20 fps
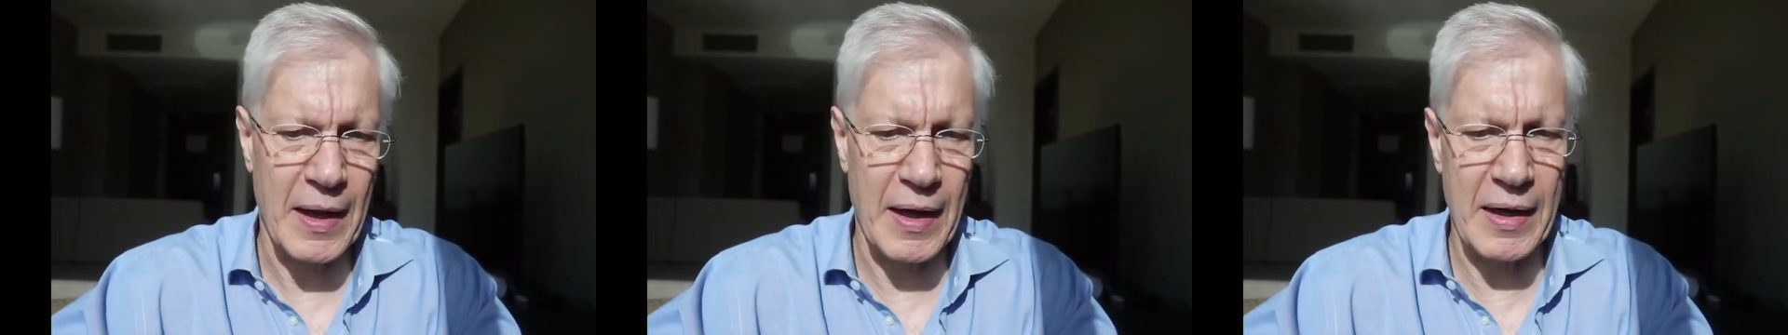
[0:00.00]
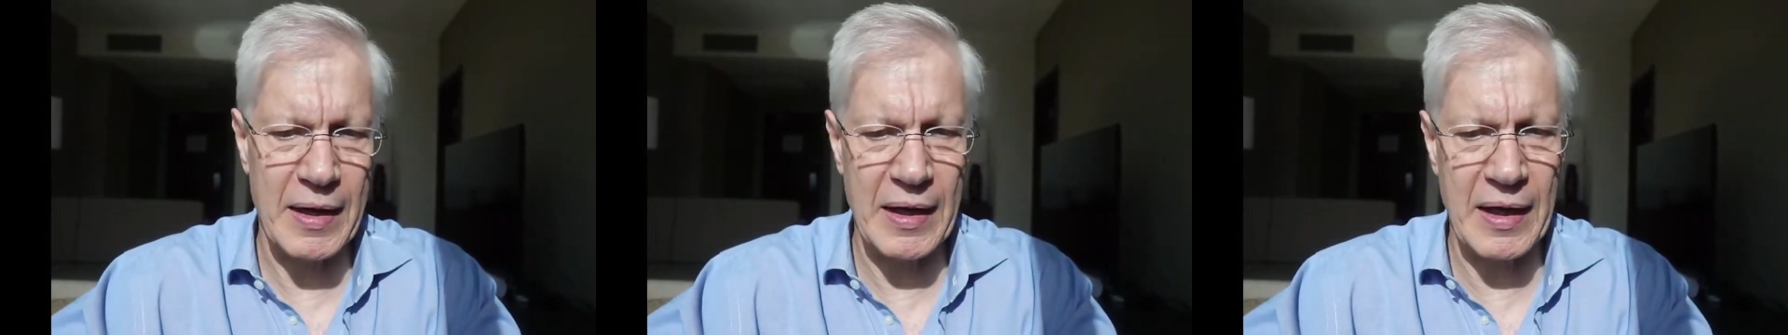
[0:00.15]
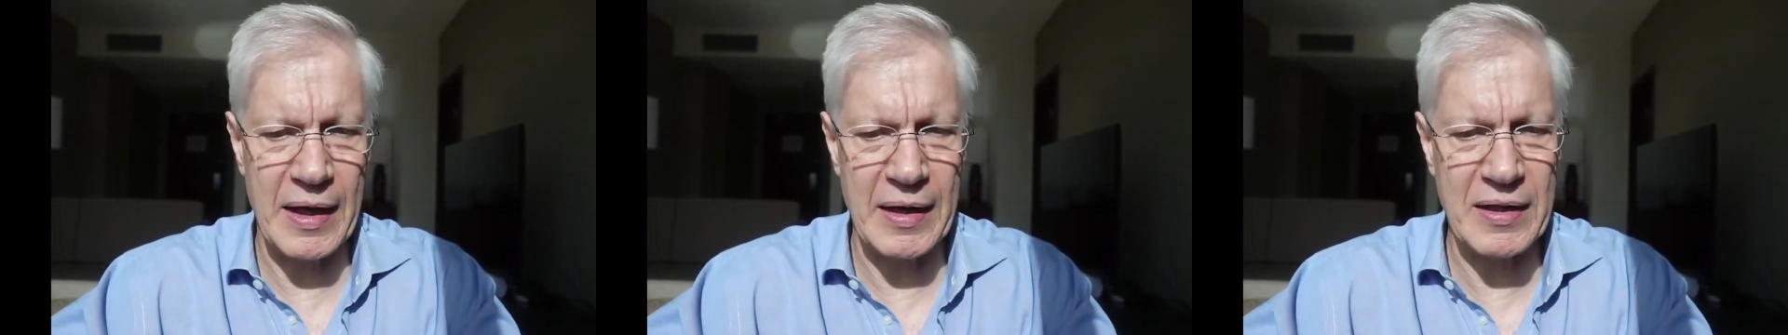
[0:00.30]

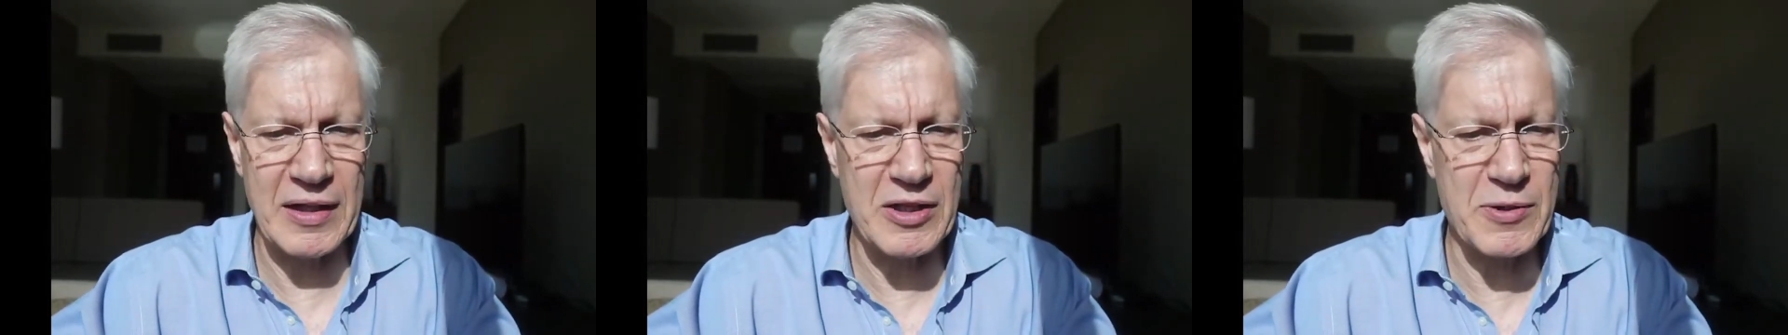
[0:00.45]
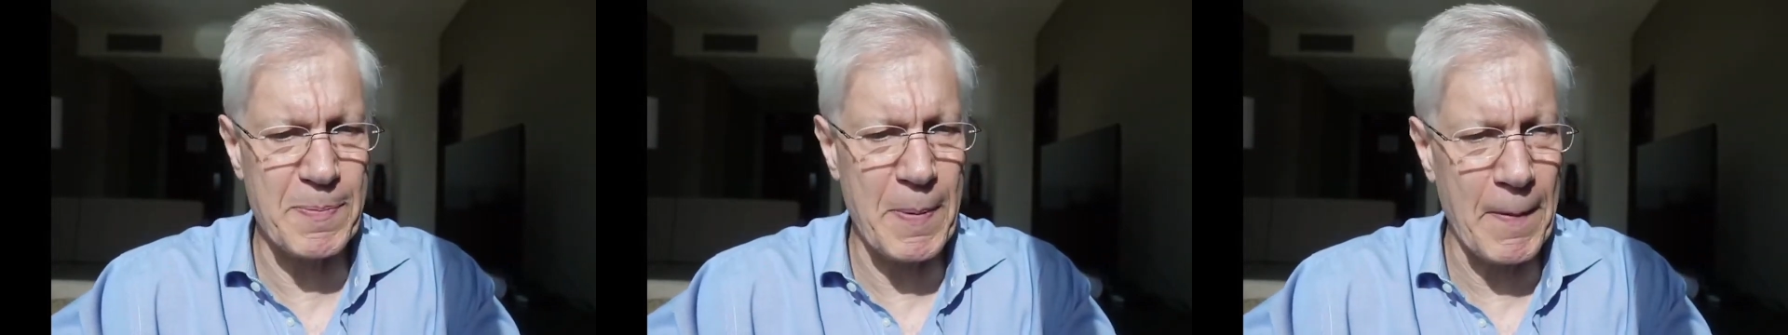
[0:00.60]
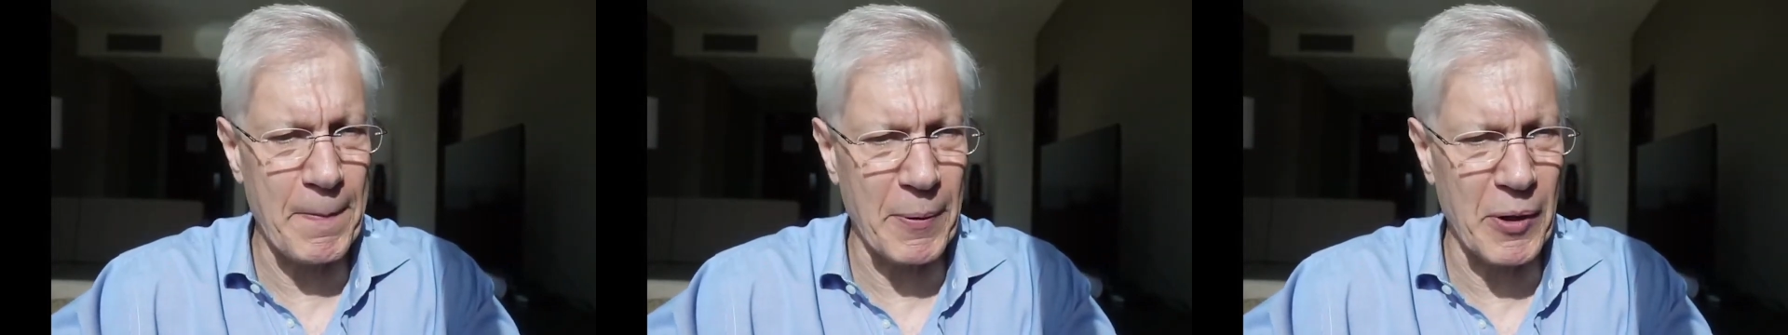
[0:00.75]
And, and
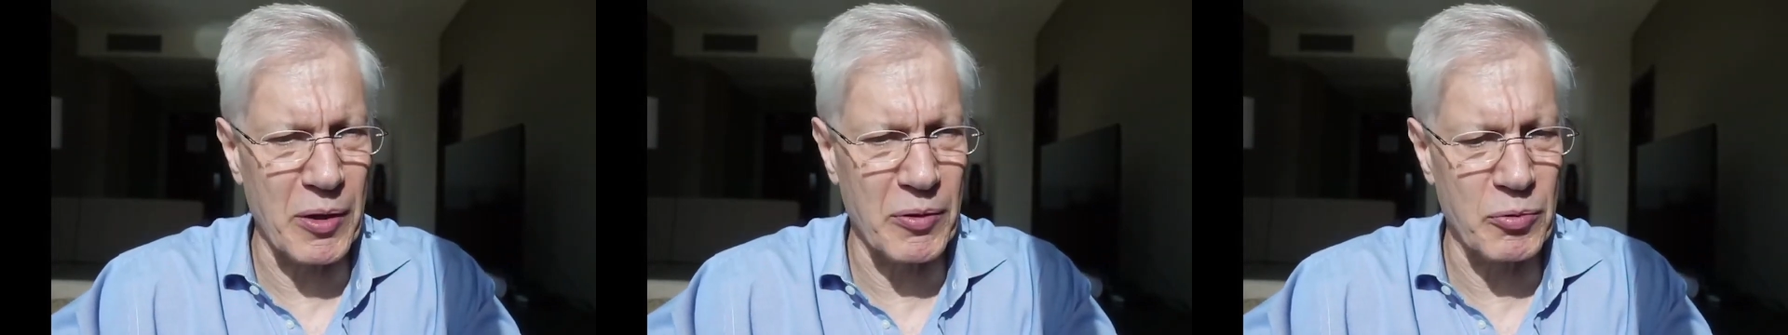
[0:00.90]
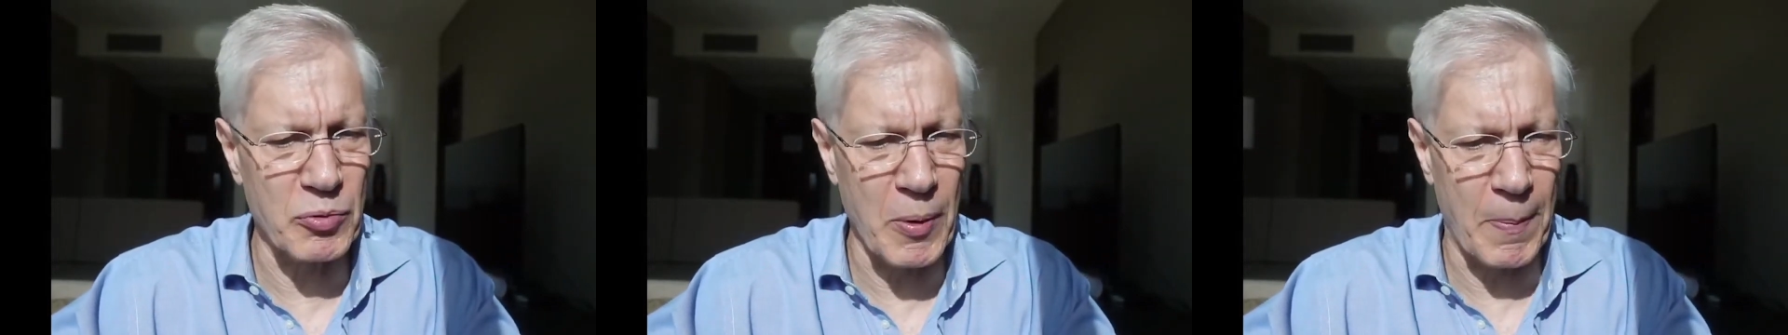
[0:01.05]
these people are